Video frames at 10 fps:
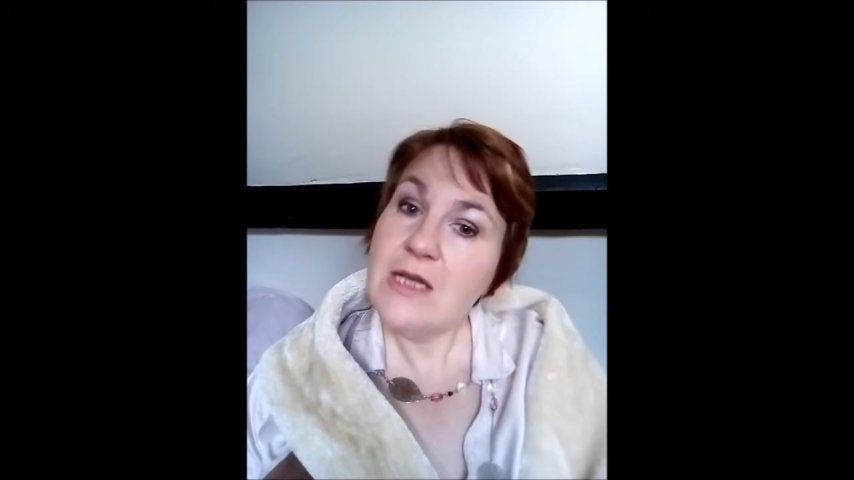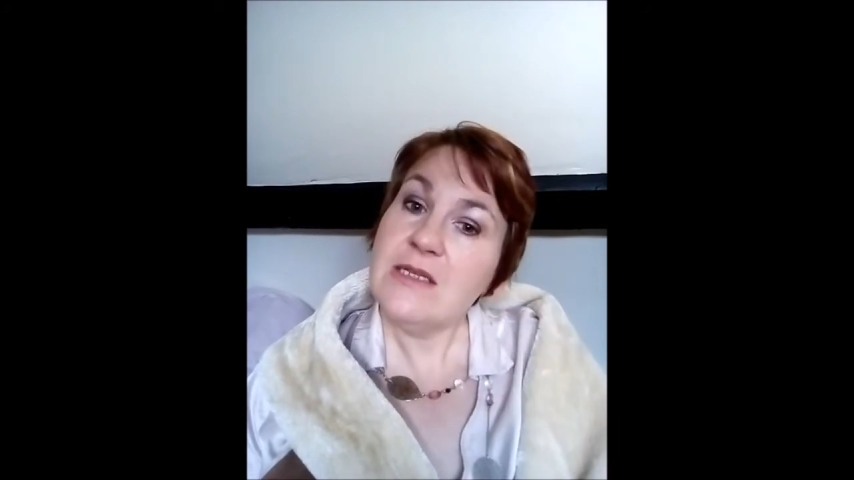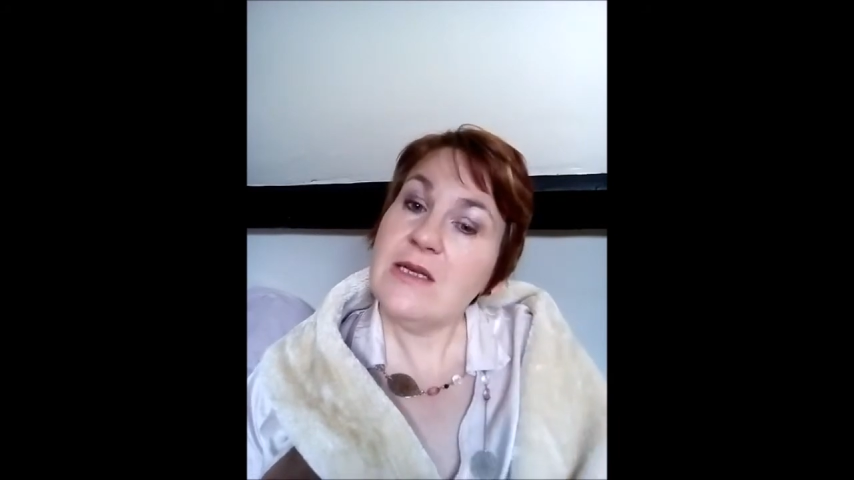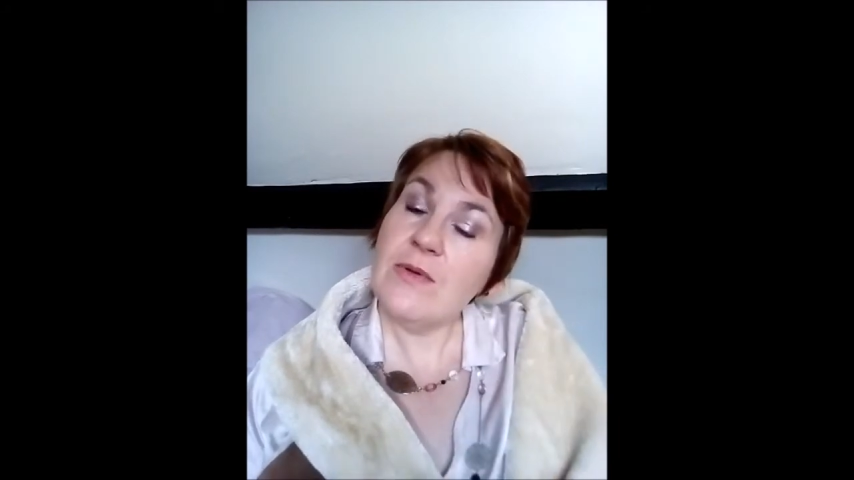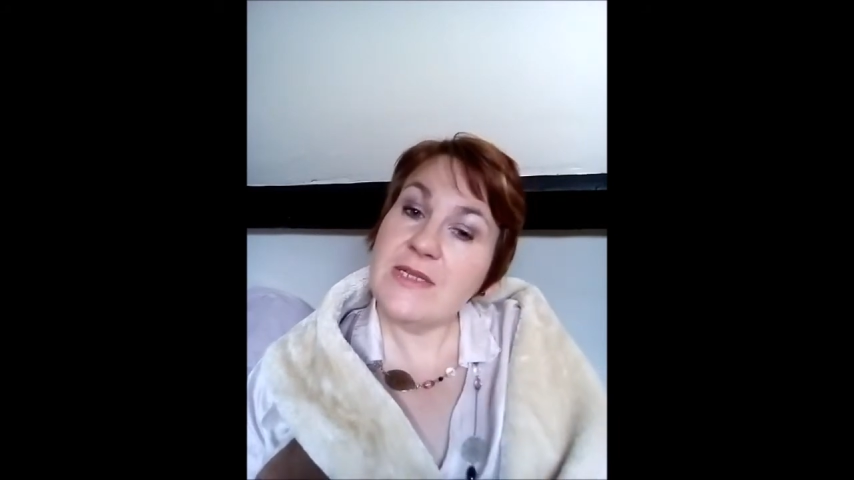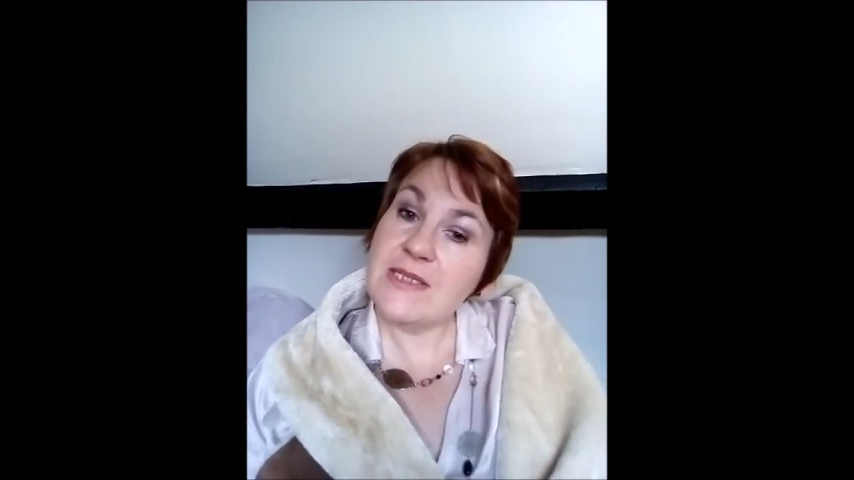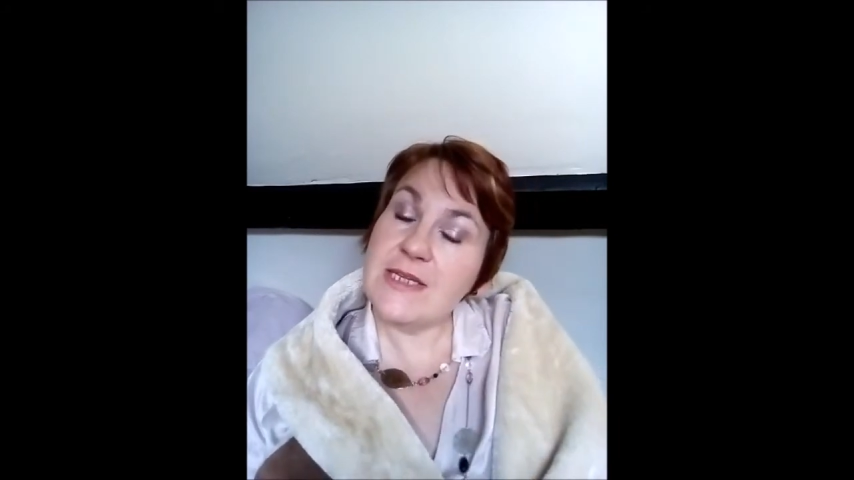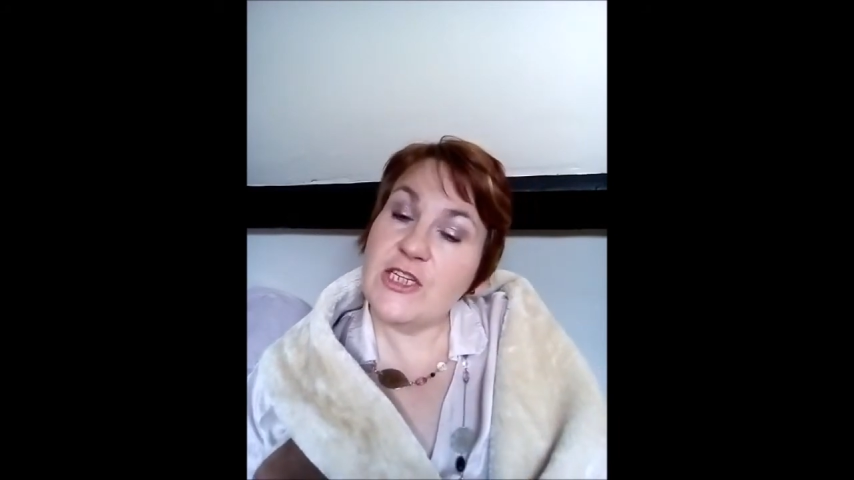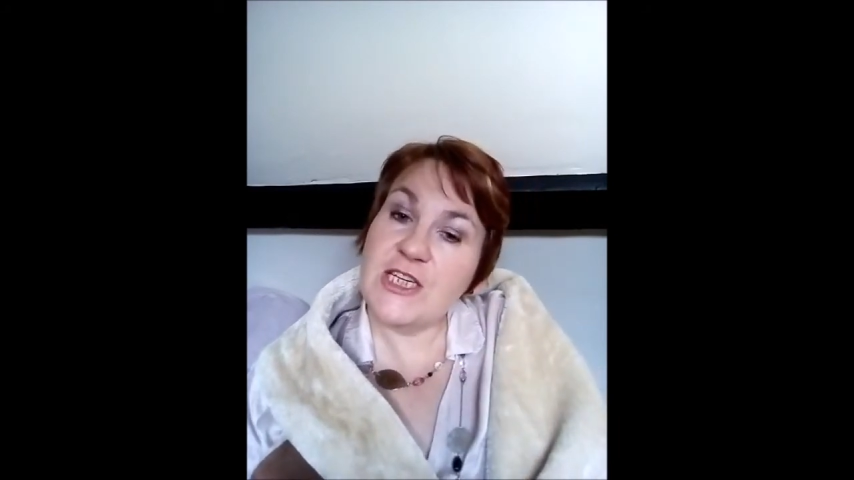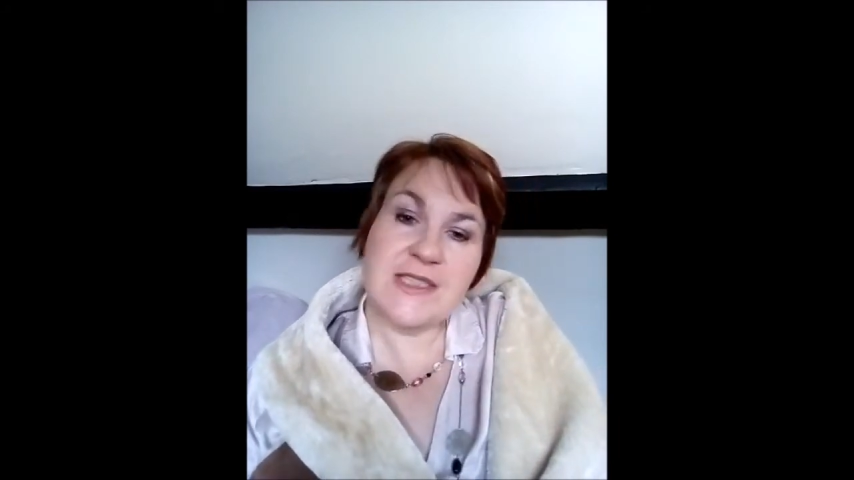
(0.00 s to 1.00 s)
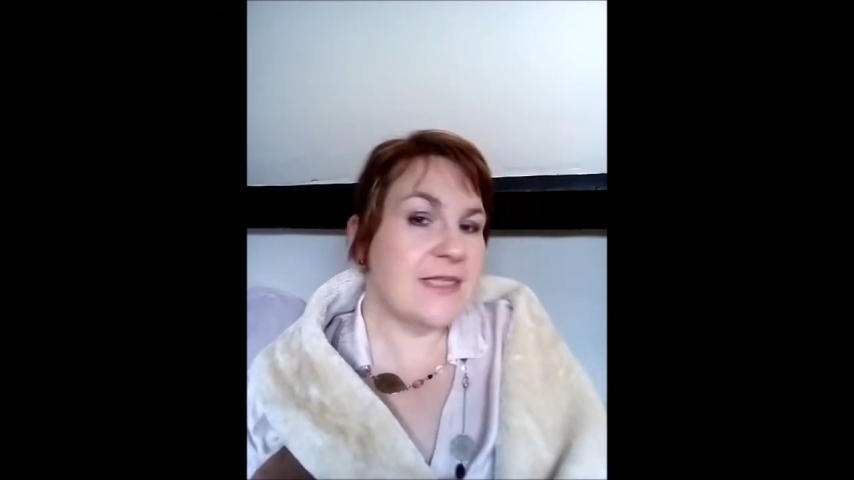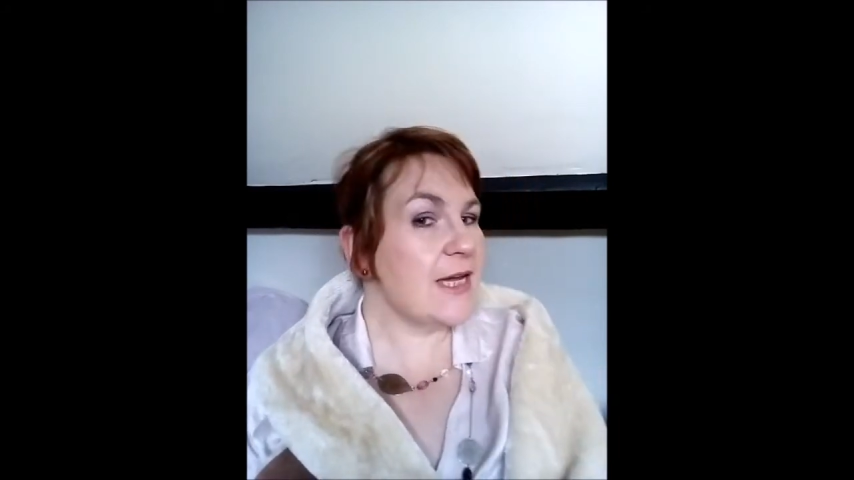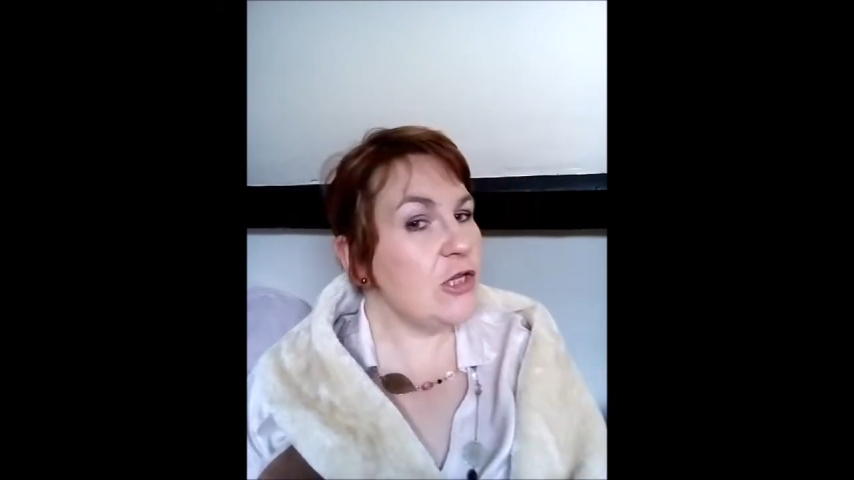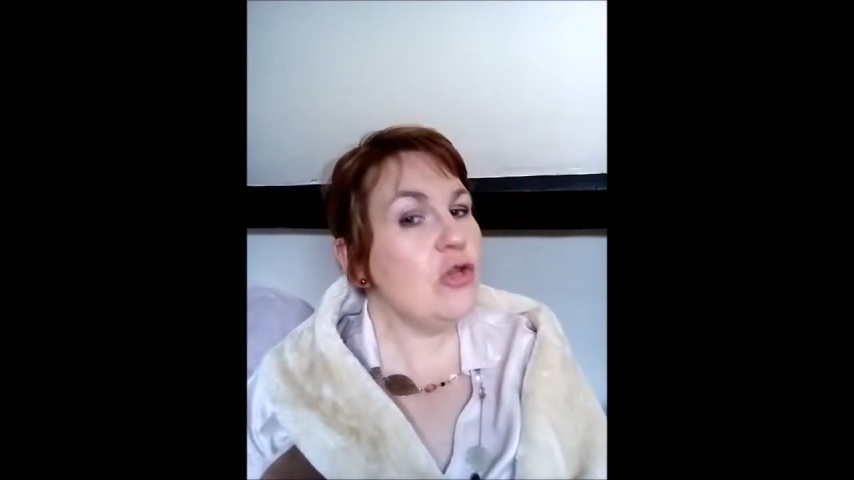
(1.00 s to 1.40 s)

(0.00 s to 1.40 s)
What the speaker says: So as I said yesterday,